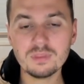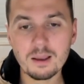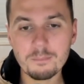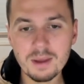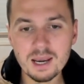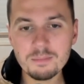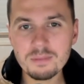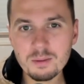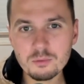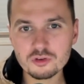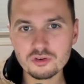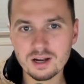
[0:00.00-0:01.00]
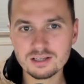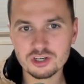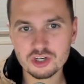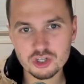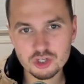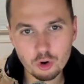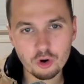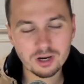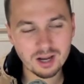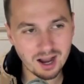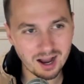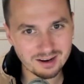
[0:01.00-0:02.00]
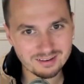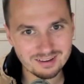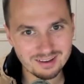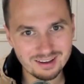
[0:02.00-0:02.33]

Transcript: many people try to shortcut